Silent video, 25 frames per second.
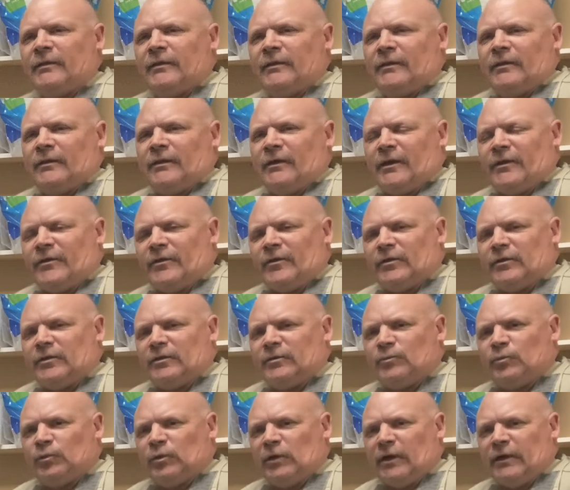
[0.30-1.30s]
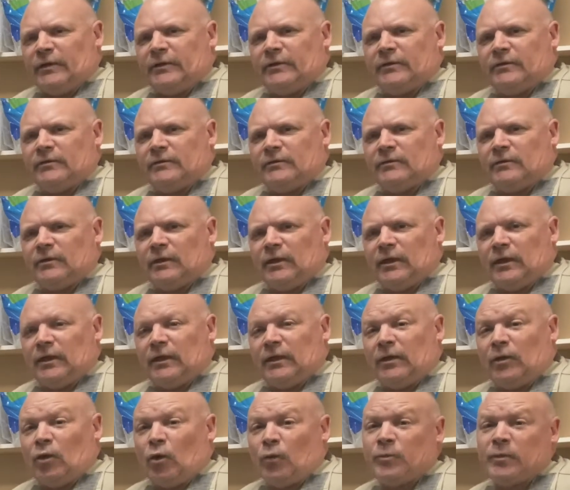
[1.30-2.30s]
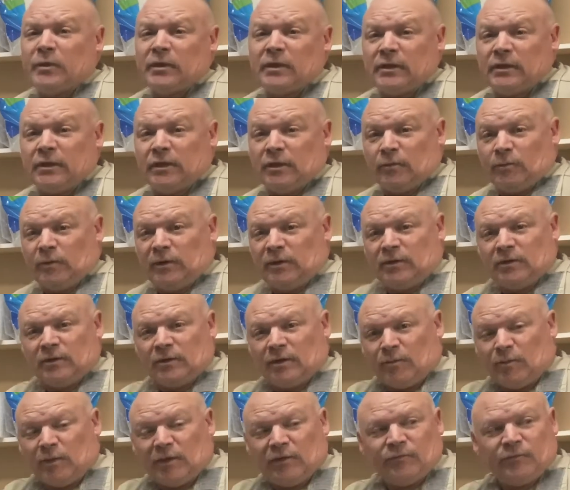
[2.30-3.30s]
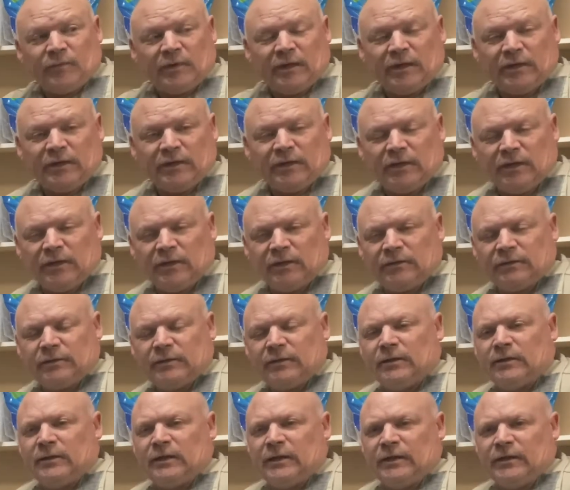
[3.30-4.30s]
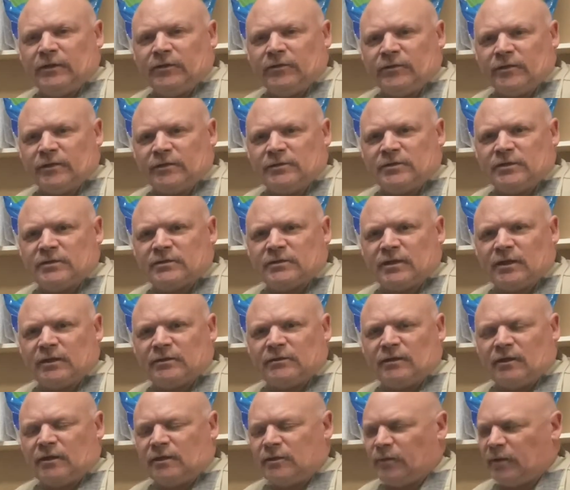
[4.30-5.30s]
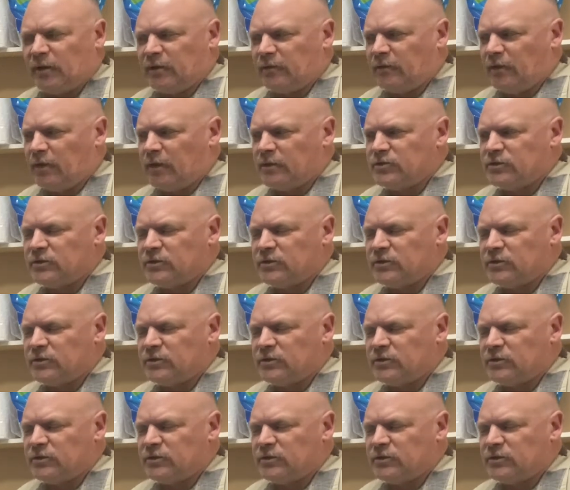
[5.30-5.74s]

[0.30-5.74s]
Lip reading: Hi there, Brian here. Hope you can hear me above my heater that just kicked on in my garage.